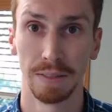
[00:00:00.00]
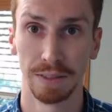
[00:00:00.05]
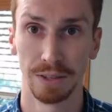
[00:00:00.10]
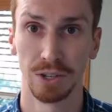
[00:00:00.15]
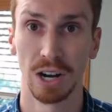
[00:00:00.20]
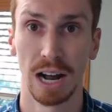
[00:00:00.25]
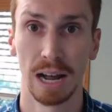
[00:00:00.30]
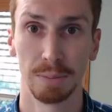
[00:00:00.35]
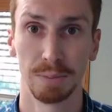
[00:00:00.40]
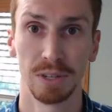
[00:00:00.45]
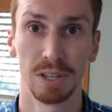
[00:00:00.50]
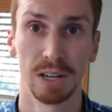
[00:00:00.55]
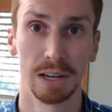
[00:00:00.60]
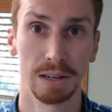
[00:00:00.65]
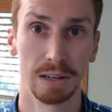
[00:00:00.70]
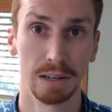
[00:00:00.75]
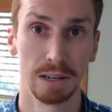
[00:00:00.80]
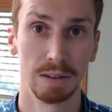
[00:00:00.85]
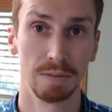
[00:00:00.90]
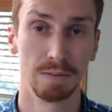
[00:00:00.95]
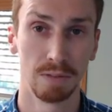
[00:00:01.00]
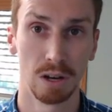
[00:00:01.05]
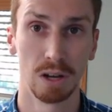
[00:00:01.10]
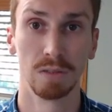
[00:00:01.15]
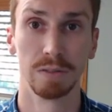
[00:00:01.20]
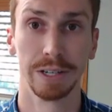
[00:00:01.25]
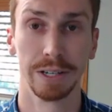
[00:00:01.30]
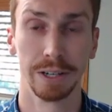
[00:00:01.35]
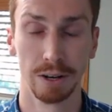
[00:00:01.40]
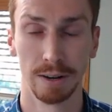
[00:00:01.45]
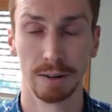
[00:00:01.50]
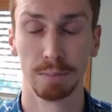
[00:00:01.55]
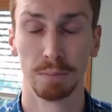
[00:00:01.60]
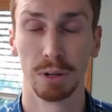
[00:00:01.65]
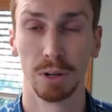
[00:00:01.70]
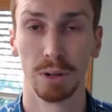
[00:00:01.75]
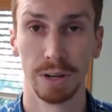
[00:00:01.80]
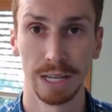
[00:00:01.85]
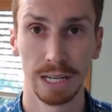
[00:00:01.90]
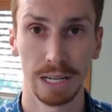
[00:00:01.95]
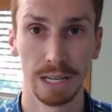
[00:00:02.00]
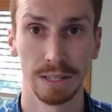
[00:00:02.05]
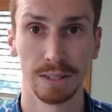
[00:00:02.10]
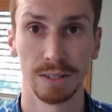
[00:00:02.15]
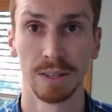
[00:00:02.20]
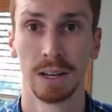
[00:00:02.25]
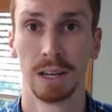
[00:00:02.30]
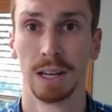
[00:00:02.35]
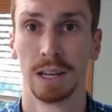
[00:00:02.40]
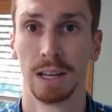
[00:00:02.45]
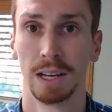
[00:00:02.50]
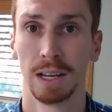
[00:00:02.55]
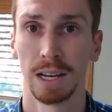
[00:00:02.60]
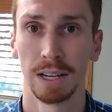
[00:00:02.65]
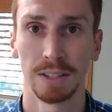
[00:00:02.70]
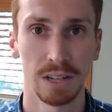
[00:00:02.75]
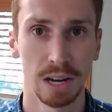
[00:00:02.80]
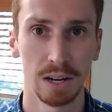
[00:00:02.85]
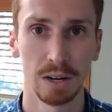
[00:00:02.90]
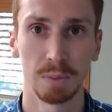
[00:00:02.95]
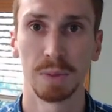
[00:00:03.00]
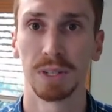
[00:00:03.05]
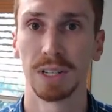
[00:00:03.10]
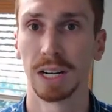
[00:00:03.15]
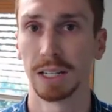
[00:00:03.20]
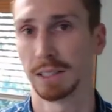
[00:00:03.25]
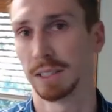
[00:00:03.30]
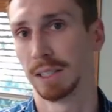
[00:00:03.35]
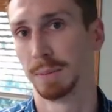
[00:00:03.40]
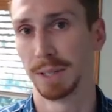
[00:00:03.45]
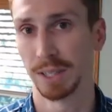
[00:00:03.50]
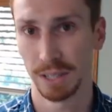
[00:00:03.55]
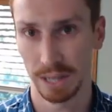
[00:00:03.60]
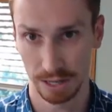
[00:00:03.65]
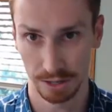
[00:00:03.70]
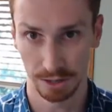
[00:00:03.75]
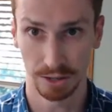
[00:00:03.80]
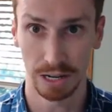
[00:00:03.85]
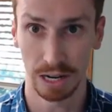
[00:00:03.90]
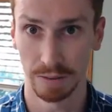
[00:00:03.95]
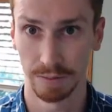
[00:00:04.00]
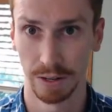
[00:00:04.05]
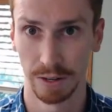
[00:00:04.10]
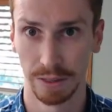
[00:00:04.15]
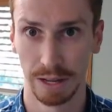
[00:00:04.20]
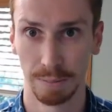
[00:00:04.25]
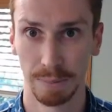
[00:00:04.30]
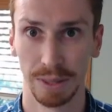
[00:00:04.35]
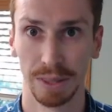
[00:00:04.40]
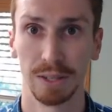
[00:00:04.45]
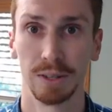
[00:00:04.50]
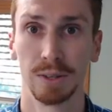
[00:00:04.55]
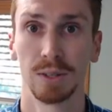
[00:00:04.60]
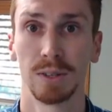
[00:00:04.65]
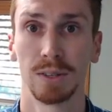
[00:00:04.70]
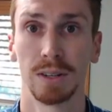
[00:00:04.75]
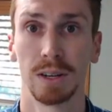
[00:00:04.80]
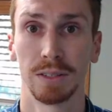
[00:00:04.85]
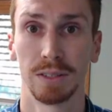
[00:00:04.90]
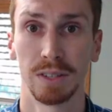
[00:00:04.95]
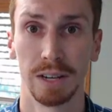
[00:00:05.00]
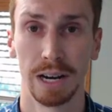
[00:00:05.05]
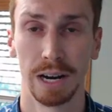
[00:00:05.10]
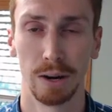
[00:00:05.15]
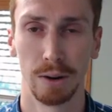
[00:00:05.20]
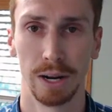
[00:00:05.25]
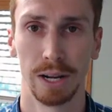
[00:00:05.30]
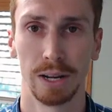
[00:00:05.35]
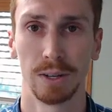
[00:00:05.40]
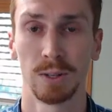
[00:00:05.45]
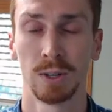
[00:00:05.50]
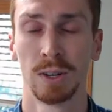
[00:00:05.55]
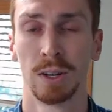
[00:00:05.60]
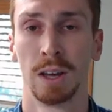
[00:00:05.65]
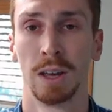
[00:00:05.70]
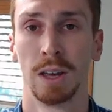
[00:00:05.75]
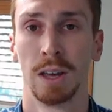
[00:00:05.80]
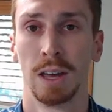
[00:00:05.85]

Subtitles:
on the job site involving your employees. It's how you protect them, it's how you cover them in those scenarios.